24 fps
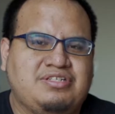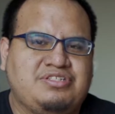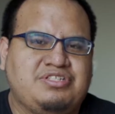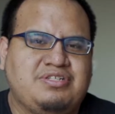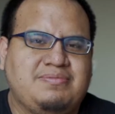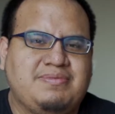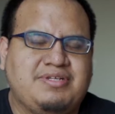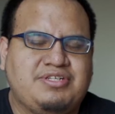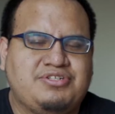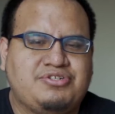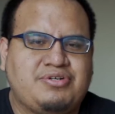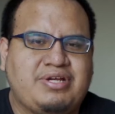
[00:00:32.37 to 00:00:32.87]

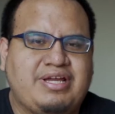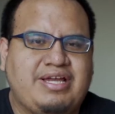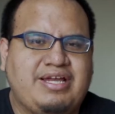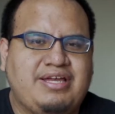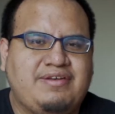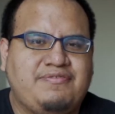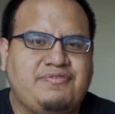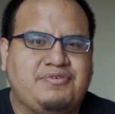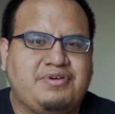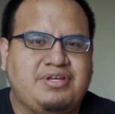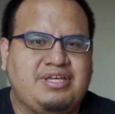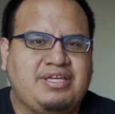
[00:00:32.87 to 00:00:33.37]
Jimmy
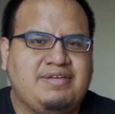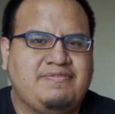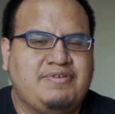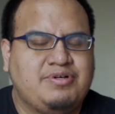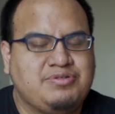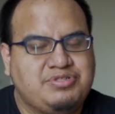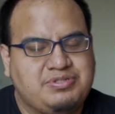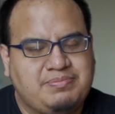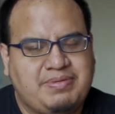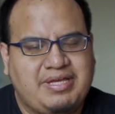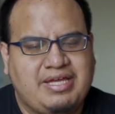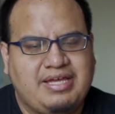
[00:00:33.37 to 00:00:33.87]
Tran for
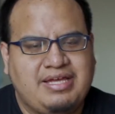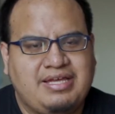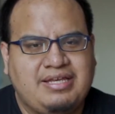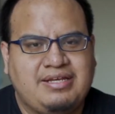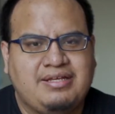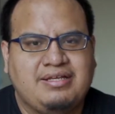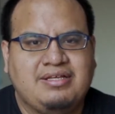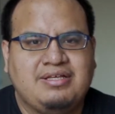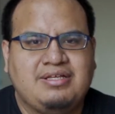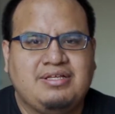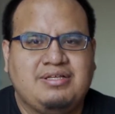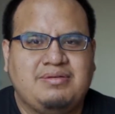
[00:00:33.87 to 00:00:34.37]
EVO
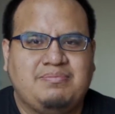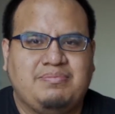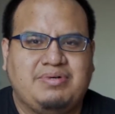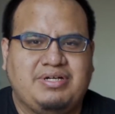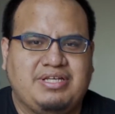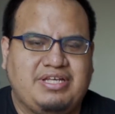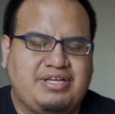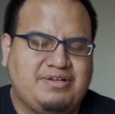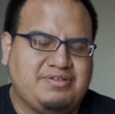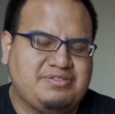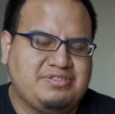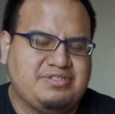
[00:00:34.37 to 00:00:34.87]
Japan,
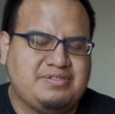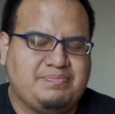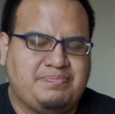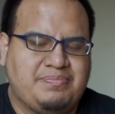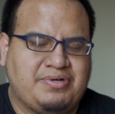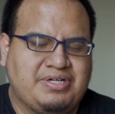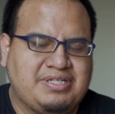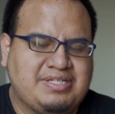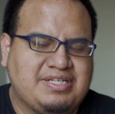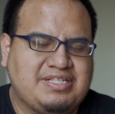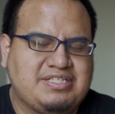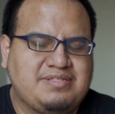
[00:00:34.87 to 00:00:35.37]
but he also
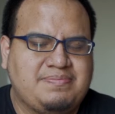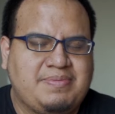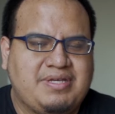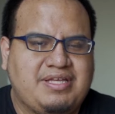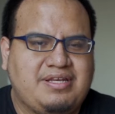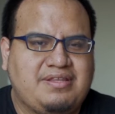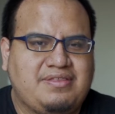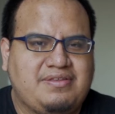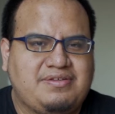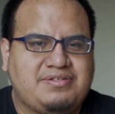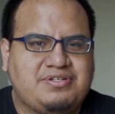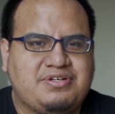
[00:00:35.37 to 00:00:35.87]

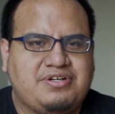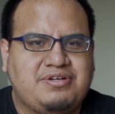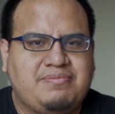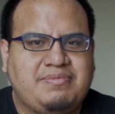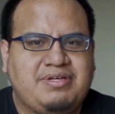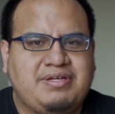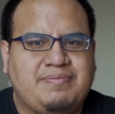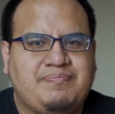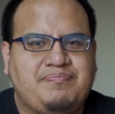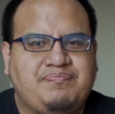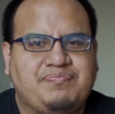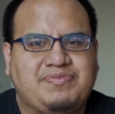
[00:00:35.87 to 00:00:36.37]
participated in the
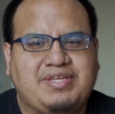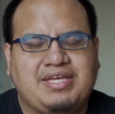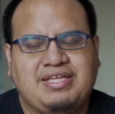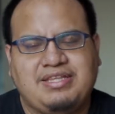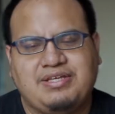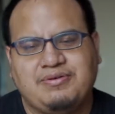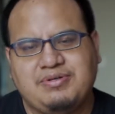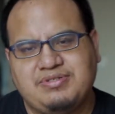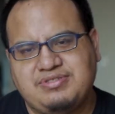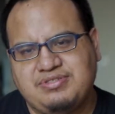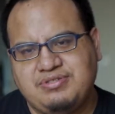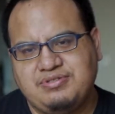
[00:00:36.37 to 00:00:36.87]
tournament. And
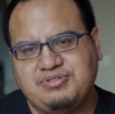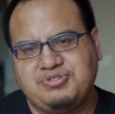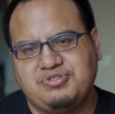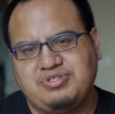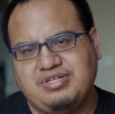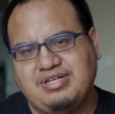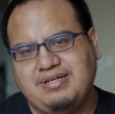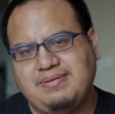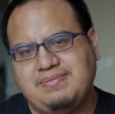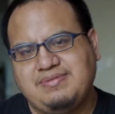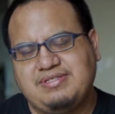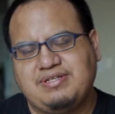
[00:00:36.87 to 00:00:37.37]
there was two
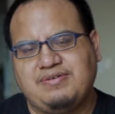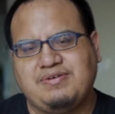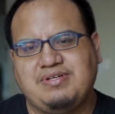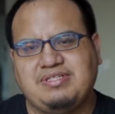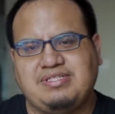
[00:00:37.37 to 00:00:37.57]
streams. There